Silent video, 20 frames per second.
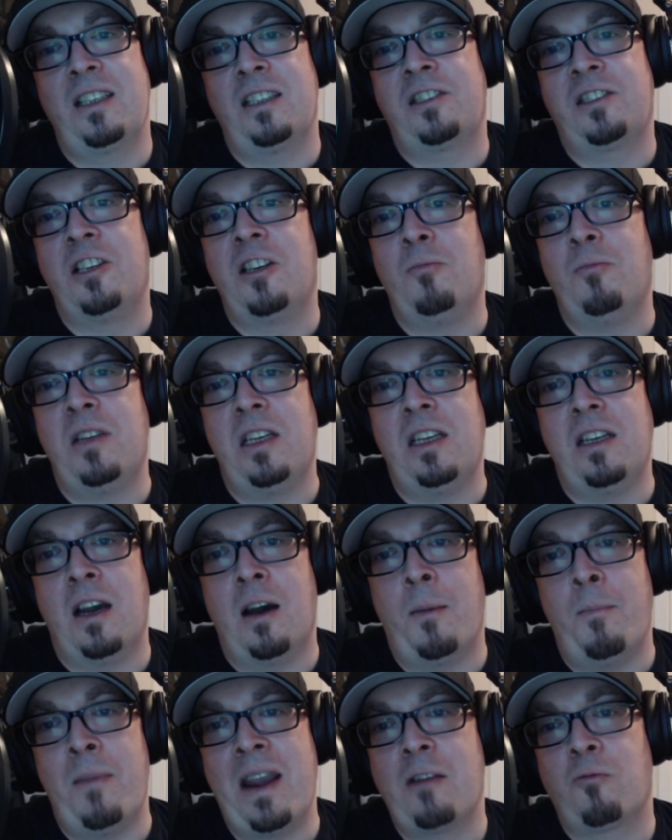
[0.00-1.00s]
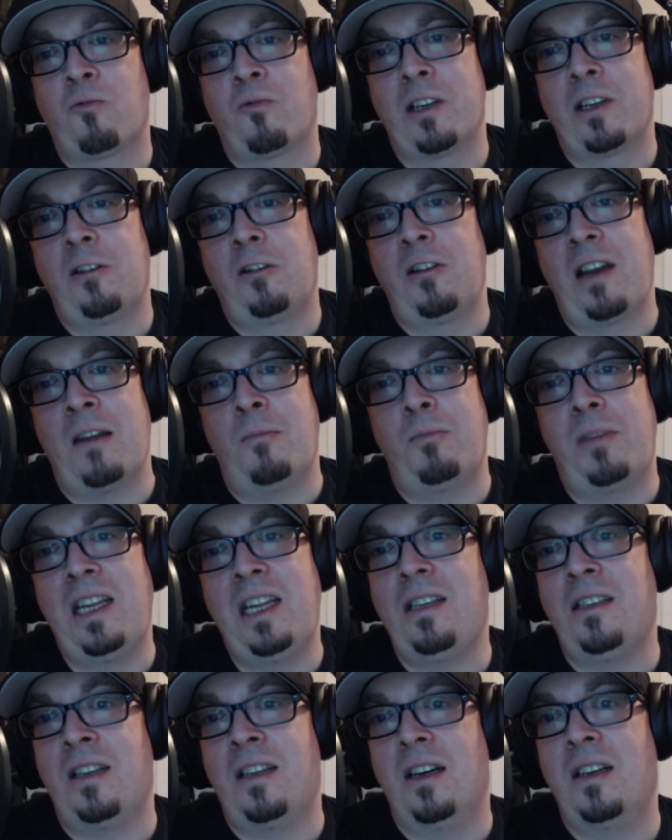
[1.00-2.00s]
It's going to be Matt Riddle and
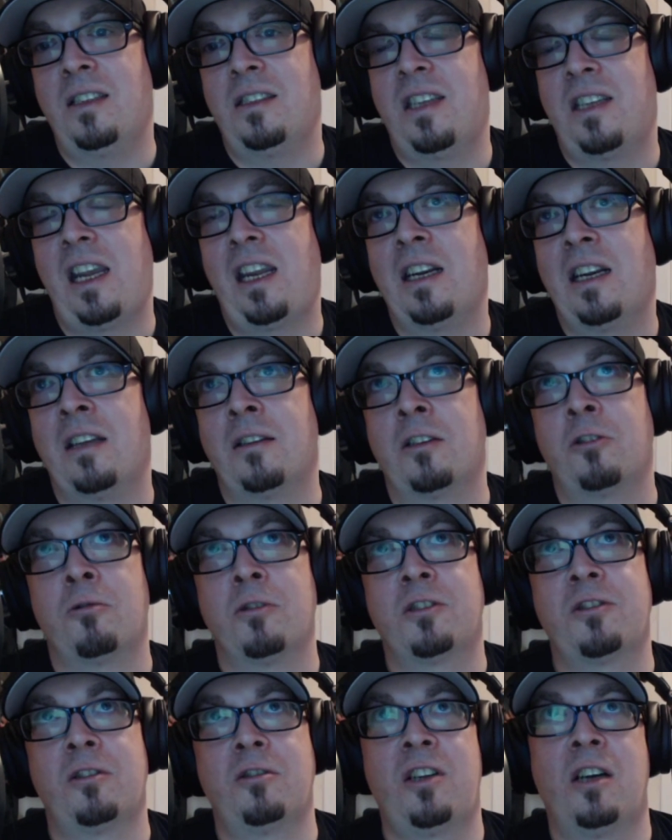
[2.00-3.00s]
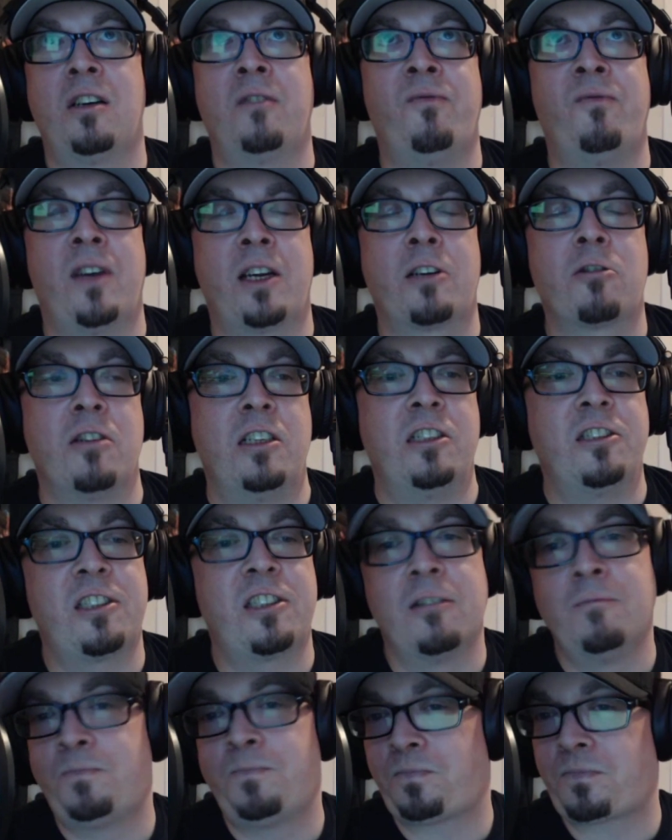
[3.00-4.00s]
Pete Dunne taking on the Grizzled Young
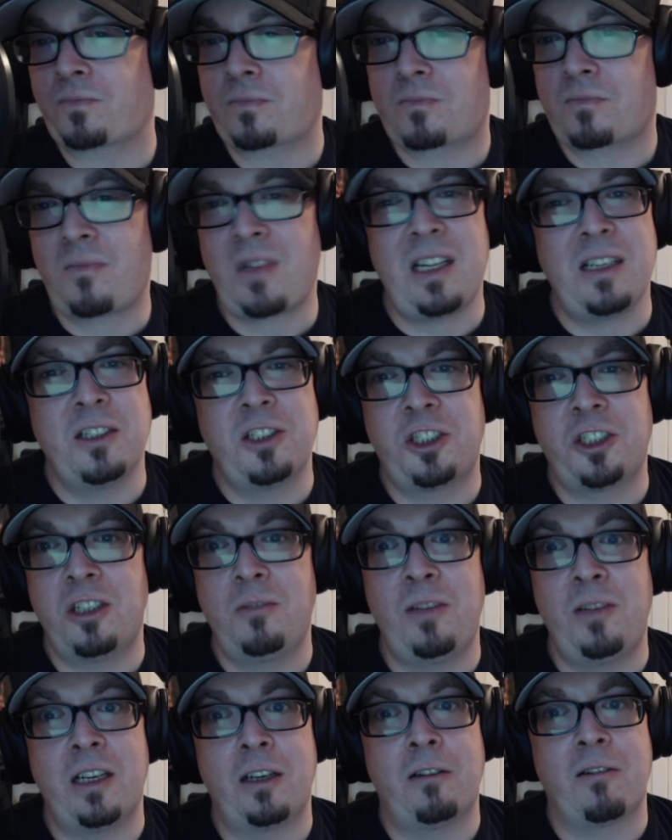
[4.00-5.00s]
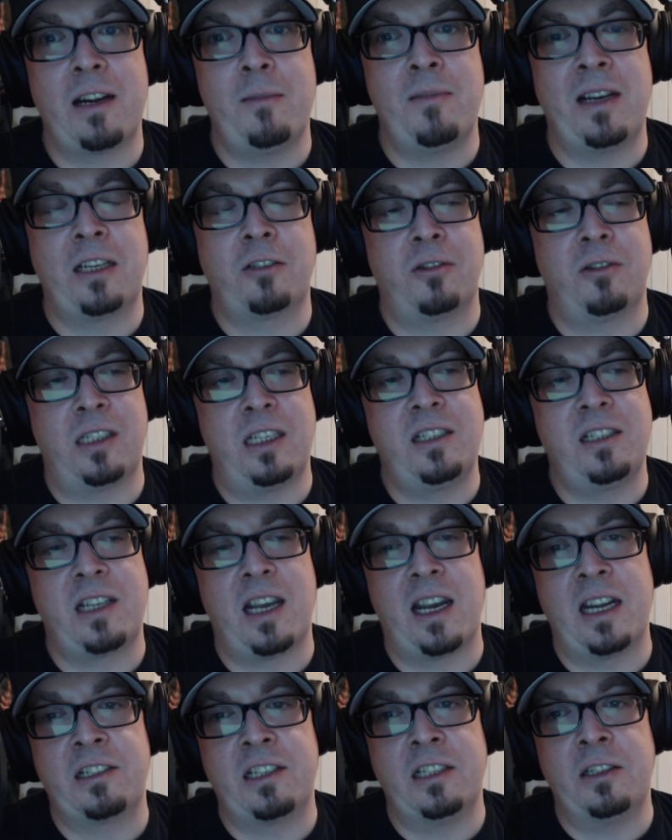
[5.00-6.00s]
Veterans. Should be a great match with these
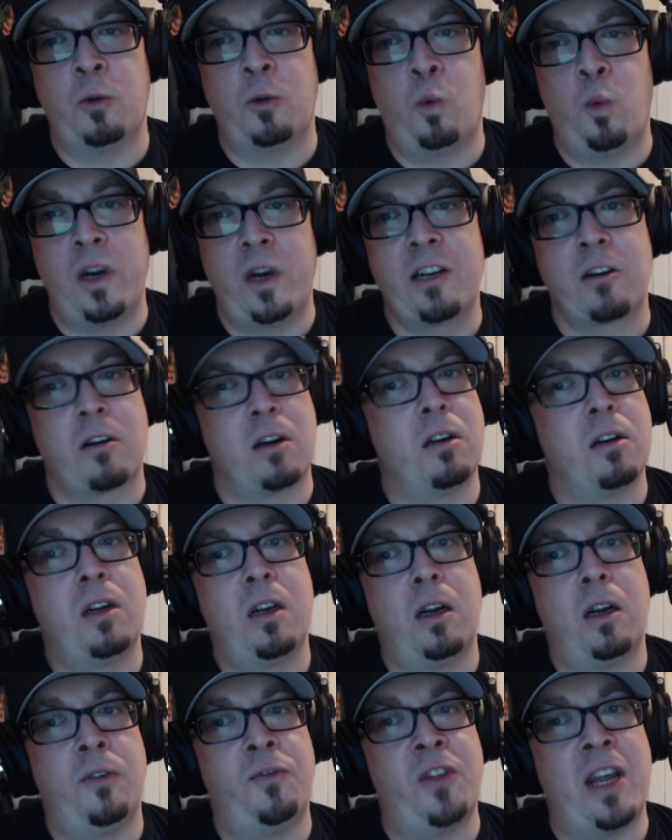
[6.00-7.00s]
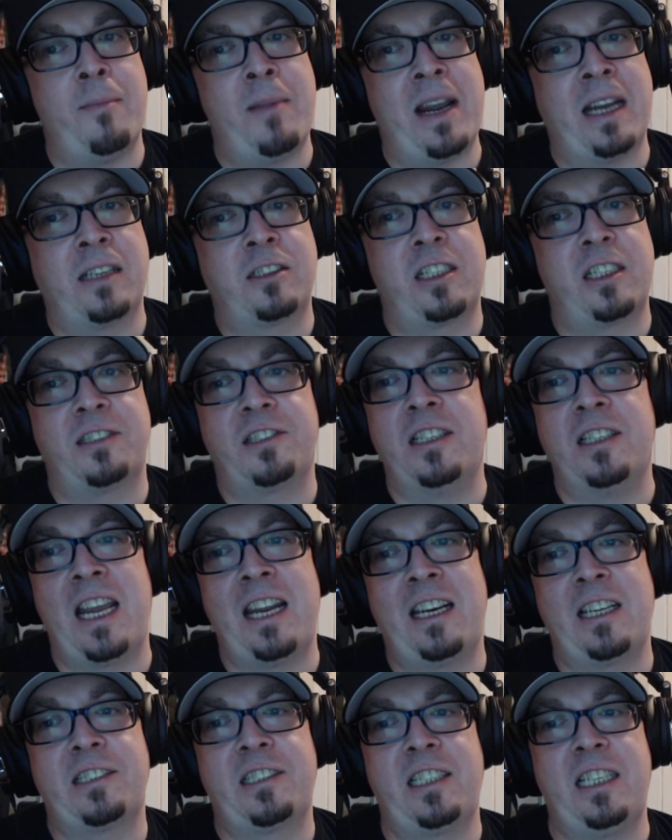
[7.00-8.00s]
guys, and the winner of that match gets an
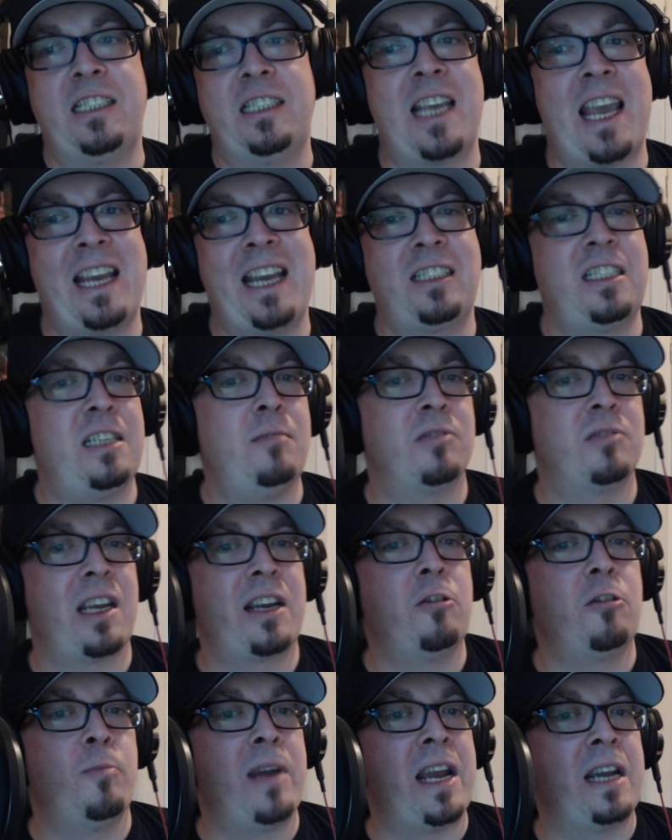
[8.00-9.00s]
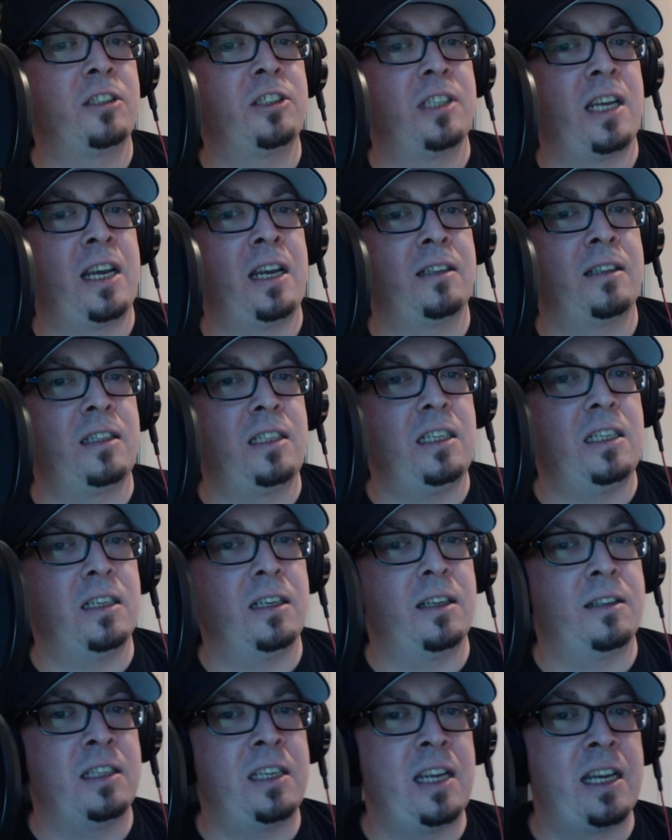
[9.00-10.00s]
NXT Tag Team title match at
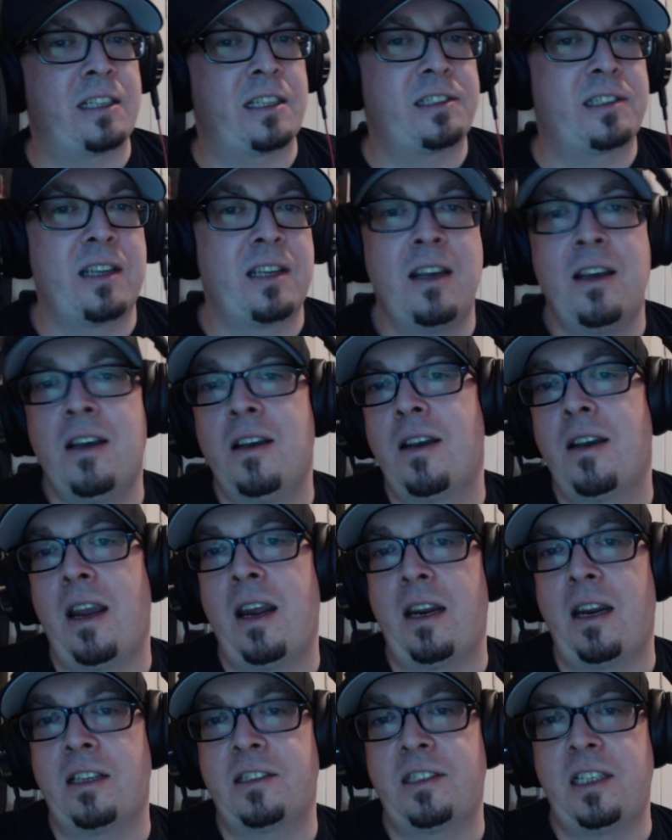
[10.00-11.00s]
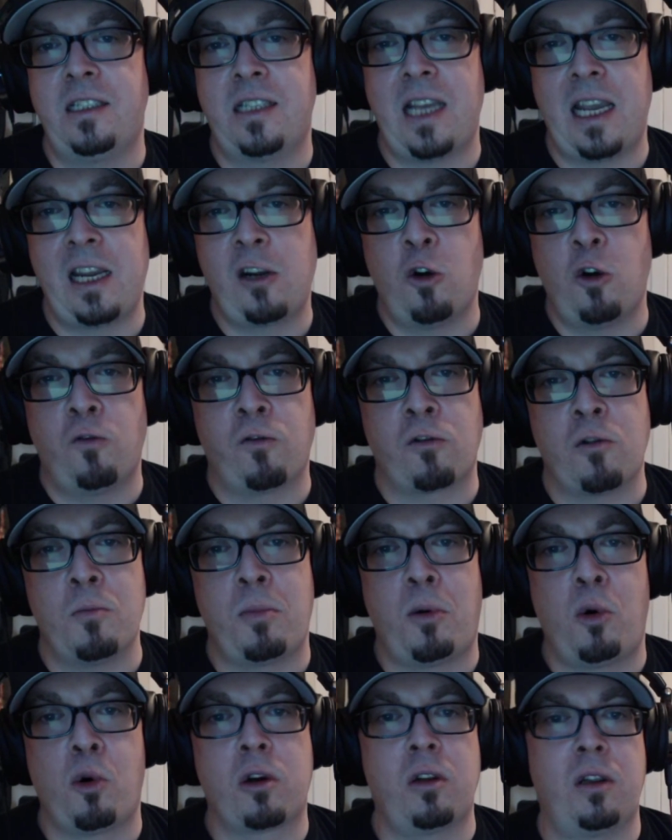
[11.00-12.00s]
the next NXT TakeOver in
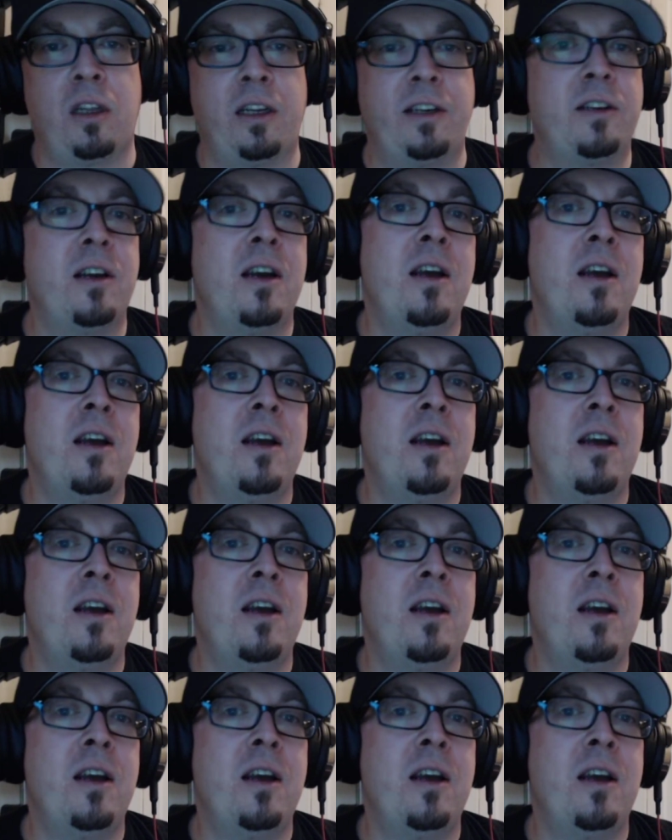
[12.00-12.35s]
Portland.